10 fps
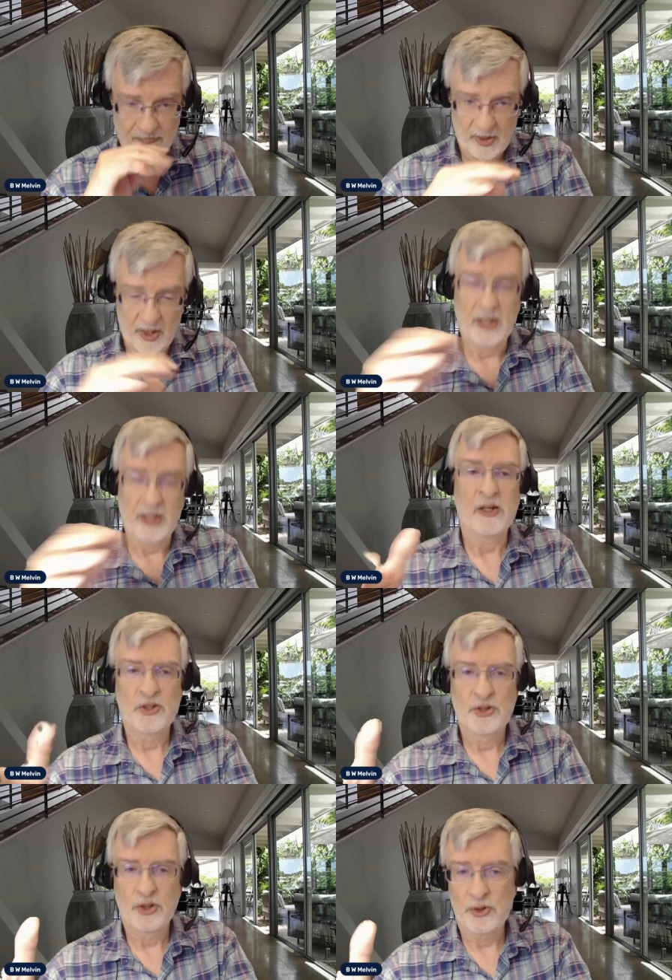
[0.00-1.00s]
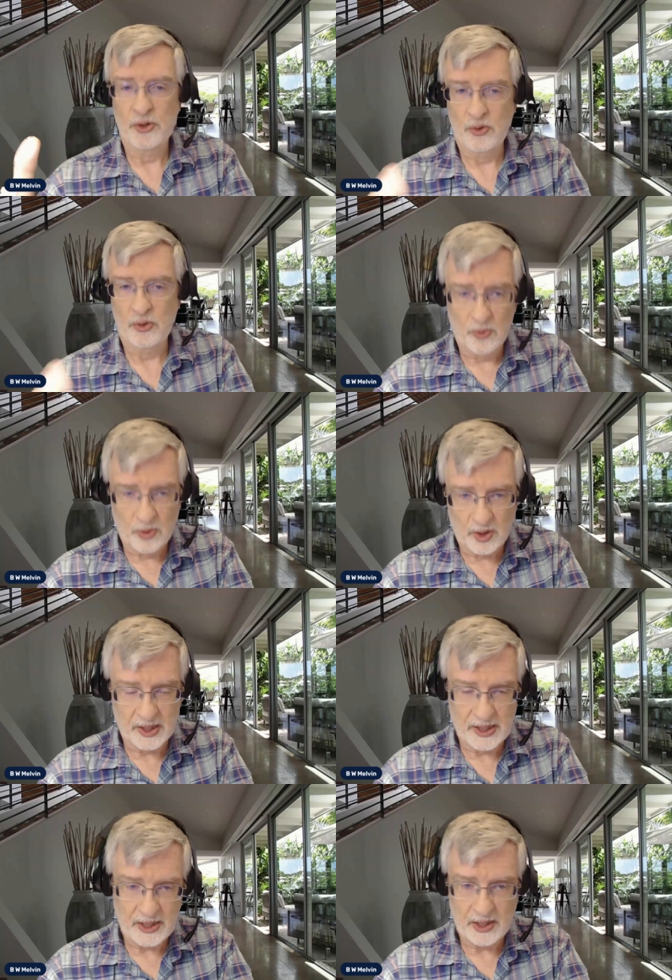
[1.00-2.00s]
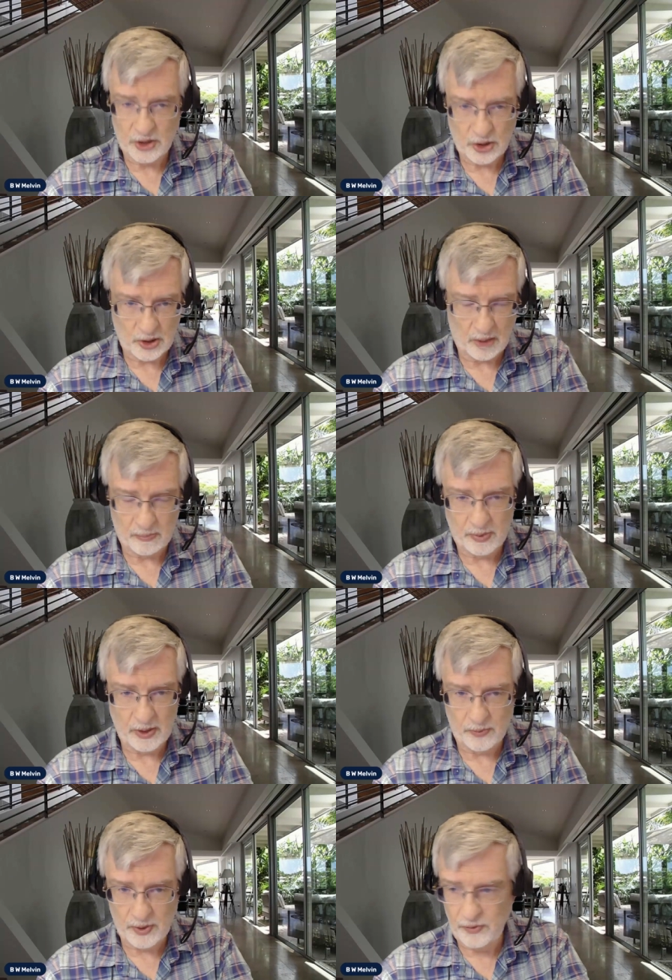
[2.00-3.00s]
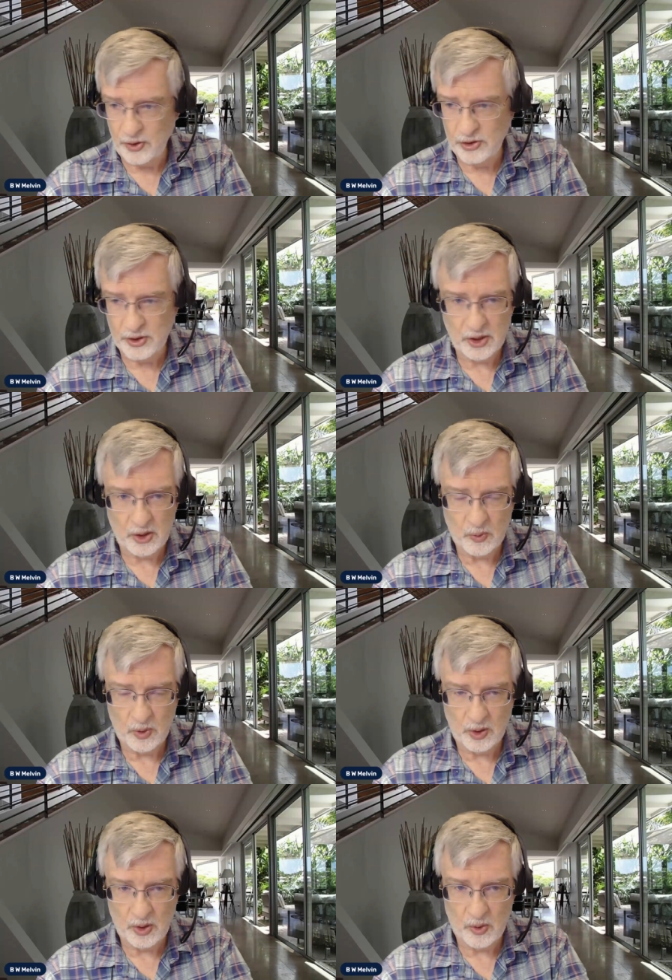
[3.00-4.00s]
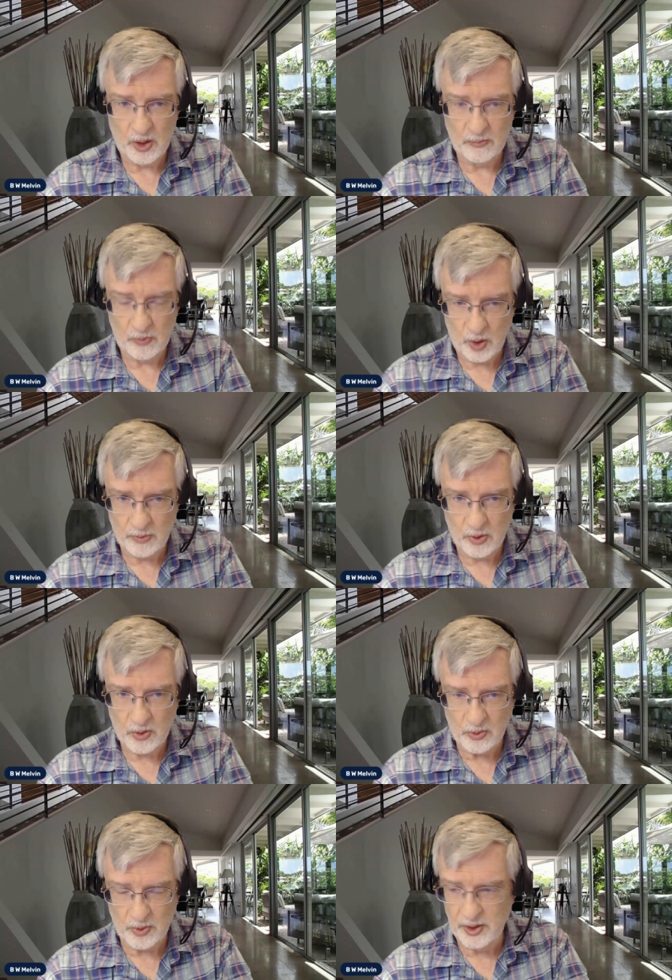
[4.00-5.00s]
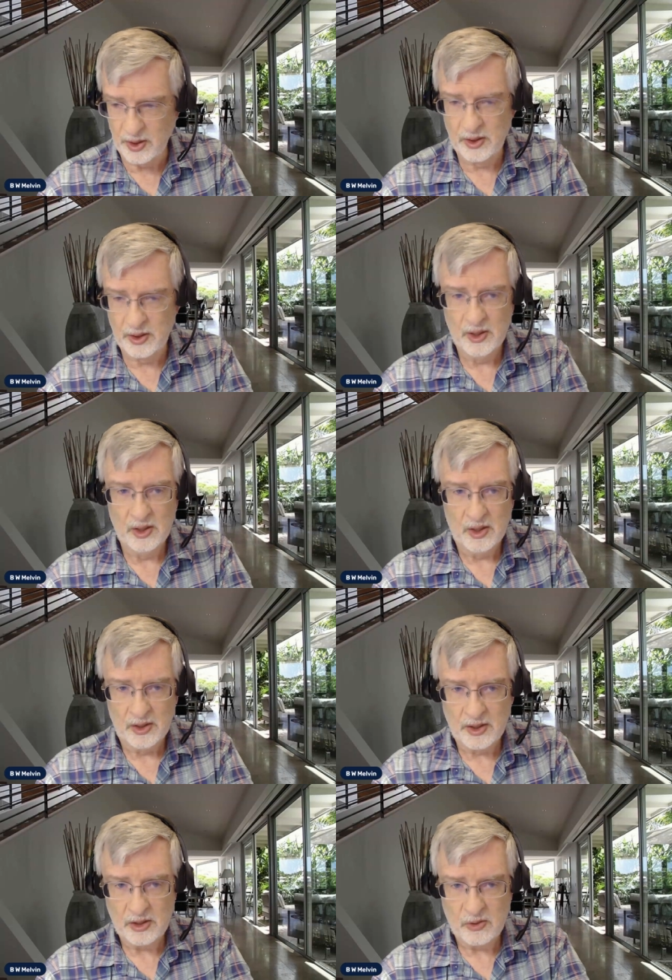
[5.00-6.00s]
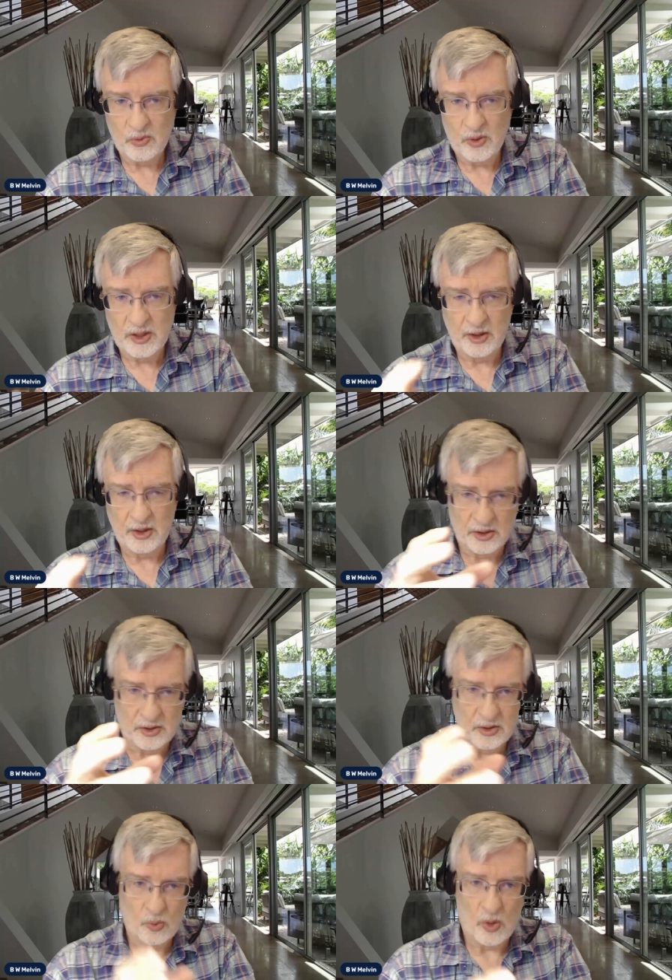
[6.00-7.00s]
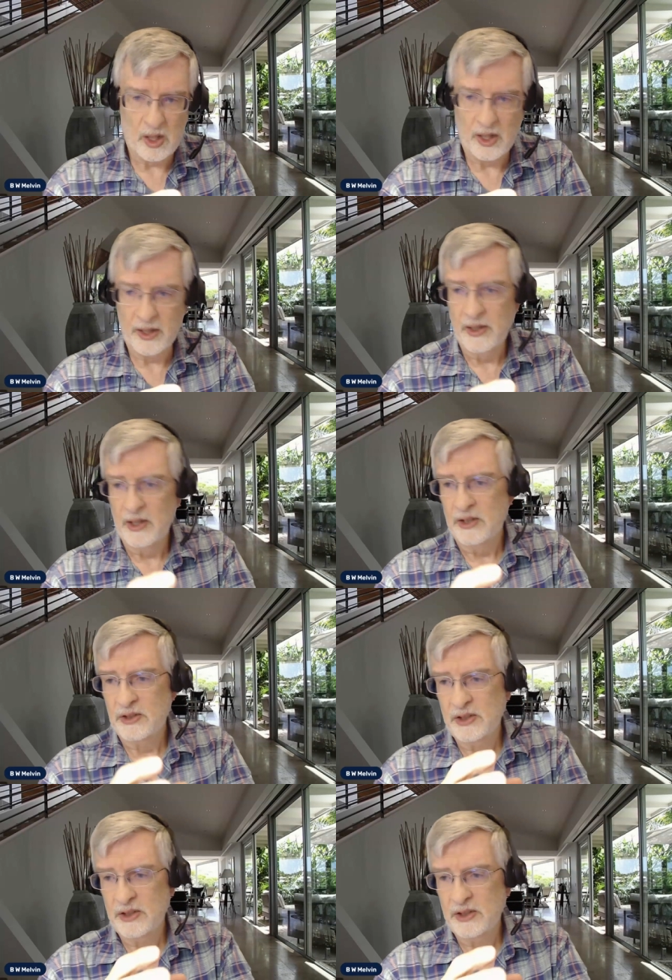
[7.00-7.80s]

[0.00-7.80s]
and kind of show you again a brief review so you know know what I'm where I'm going with this. This is what they do. This is why she